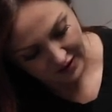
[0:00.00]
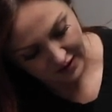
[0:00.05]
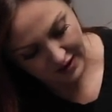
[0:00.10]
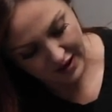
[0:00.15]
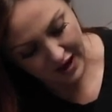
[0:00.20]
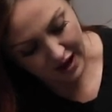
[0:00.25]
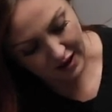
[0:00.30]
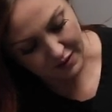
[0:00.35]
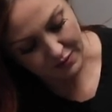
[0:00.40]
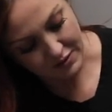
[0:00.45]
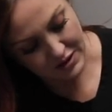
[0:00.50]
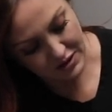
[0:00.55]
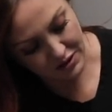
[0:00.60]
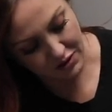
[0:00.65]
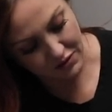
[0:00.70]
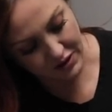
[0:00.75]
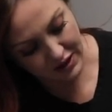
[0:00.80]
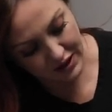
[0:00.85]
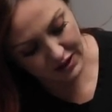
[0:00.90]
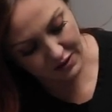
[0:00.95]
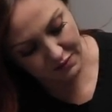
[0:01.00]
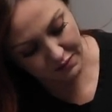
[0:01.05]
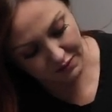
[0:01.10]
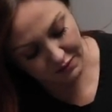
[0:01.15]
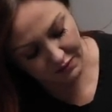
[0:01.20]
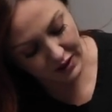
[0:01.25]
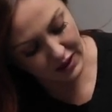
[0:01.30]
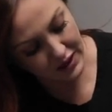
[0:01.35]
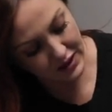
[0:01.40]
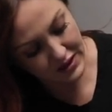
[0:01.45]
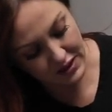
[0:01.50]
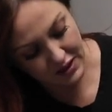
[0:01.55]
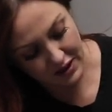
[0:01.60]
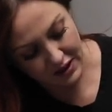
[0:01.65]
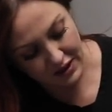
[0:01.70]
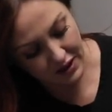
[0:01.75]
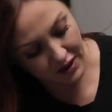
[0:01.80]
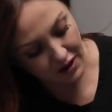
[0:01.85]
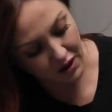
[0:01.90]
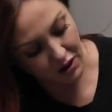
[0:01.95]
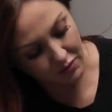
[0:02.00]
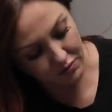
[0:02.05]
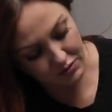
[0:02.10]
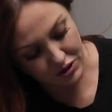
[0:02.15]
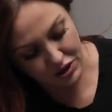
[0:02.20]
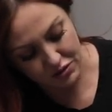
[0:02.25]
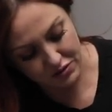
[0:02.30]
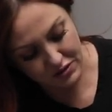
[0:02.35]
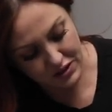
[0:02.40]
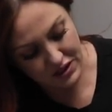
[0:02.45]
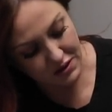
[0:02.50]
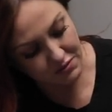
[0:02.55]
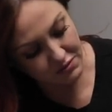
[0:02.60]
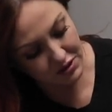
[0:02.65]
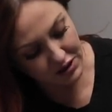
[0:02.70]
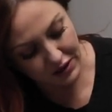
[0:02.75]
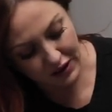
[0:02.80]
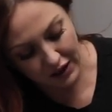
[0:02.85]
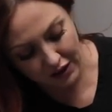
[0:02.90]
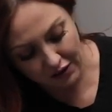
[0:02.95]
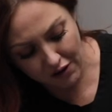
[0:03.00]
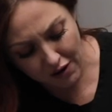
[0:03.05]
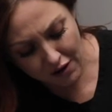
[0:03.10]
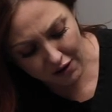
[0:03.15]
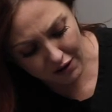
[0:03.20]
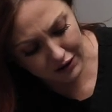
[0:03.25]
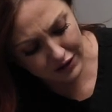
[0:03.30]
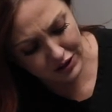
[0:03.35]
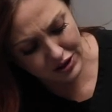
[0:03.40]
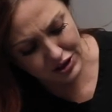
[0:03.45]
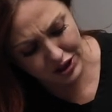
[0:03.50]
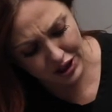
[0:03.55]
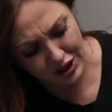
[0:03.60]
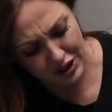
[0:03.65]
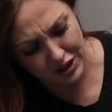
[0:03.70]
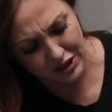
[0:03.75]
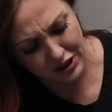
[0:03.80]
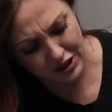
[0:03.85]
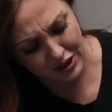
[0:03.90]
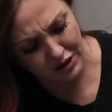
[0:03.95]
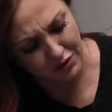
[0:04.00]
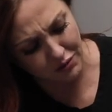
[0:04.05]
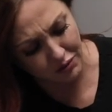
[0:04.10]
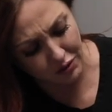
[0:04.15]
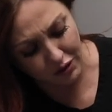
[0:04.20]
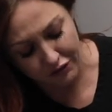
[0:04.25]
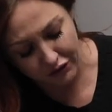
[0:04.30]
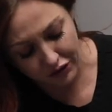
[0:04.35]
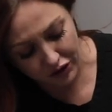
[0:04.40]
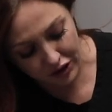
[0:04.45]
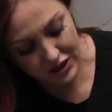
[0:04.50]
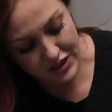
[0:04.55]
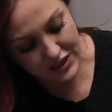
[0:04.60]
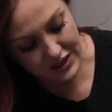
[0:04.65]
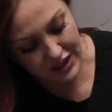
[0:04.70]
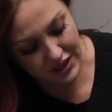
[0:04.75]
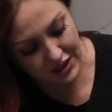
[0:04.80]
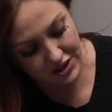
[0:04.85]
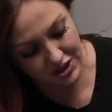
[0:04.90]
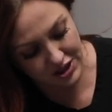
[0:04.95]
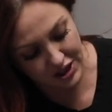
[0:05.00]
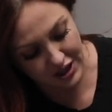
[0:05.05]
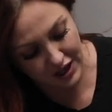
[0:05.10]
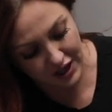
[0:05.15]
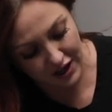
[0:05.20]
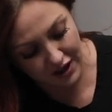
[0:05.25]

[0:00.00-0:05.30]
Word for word: Yeah, so it is gonna help to stimulate collagen, reverse aging,